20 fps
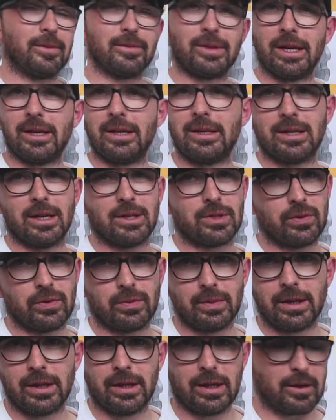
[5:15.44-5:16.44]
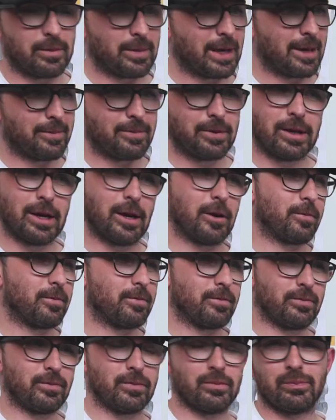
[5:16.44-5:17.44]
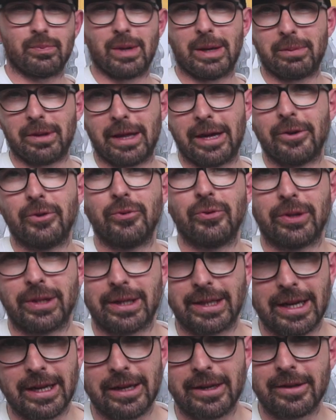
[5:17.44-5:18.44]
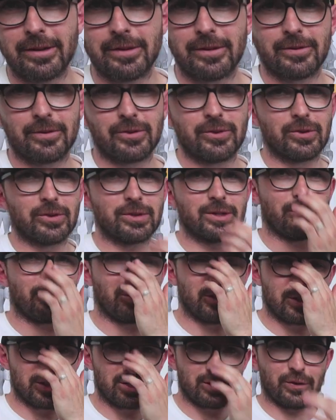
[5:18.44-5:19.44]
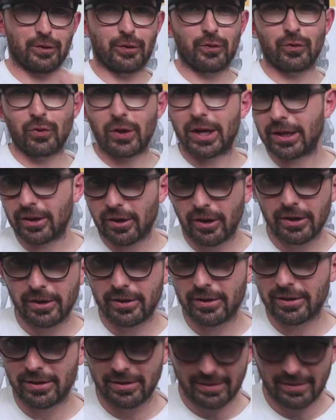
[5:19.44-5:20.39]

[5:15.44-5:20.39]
get in touch with me and I'm happy to help people out who really need it. Of course, if you're just a freeloader